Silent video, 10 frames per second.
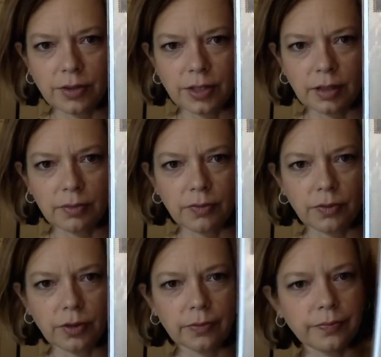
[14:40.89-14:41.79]
seen
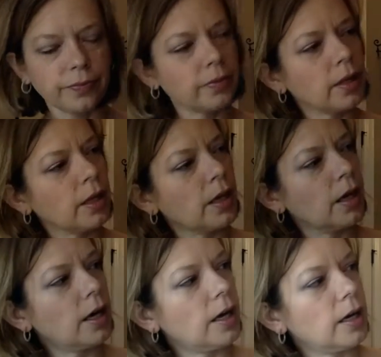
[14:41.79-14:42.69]
before.
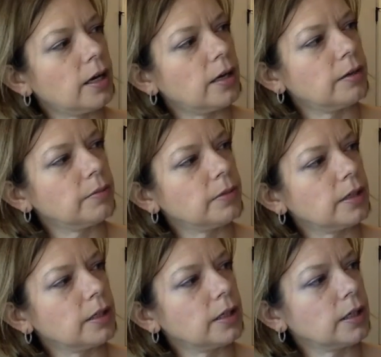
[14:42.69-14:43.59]

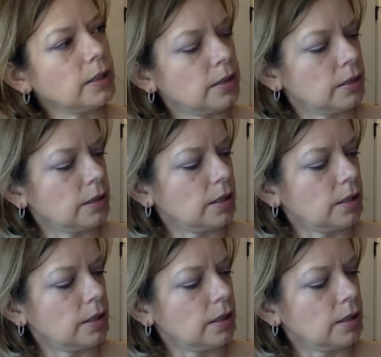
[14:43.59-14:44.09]
Hinzite.